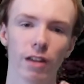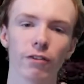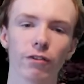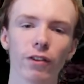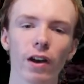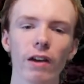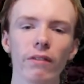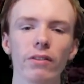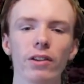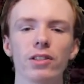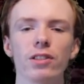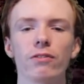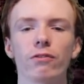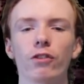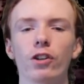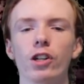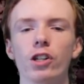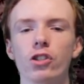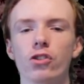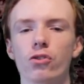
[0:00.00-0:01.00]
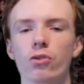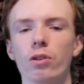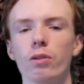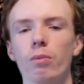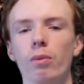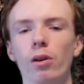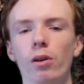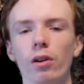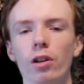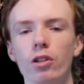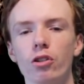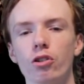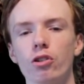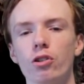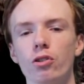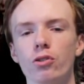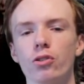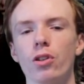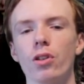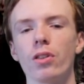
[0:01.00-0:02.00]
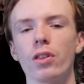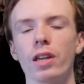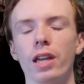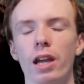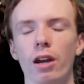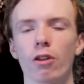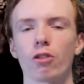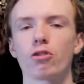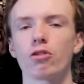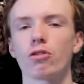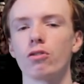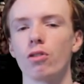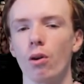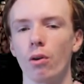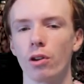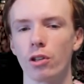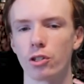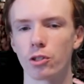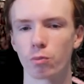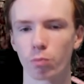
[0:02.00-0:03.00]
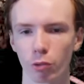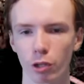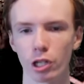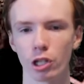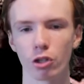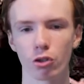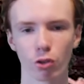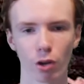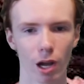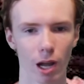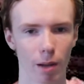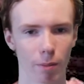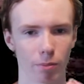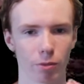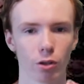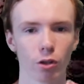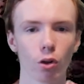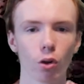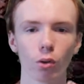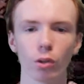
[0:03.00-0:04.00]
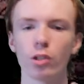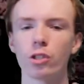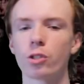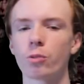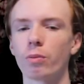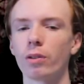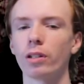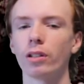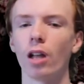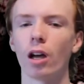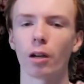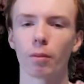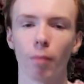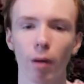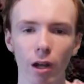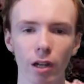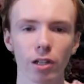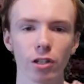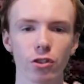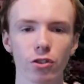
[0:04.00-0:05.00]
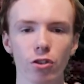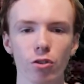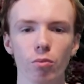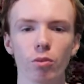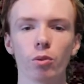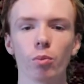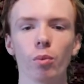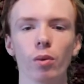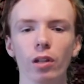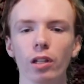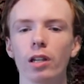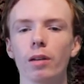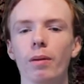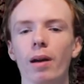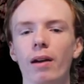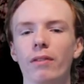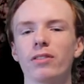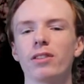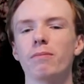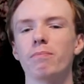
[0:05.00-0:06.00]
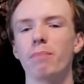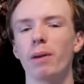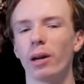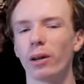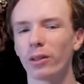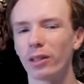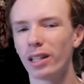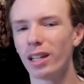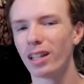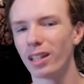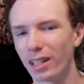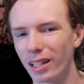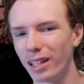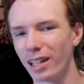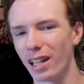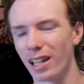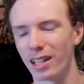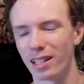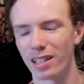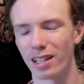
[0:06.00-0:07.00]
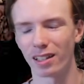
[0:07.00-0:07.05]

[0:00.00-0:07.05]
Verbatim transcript: In Five Nights at Freddy's 3, we were introduced to the character known as Springtrap, the golden springlock Bonnie suit with William Afton barely clinging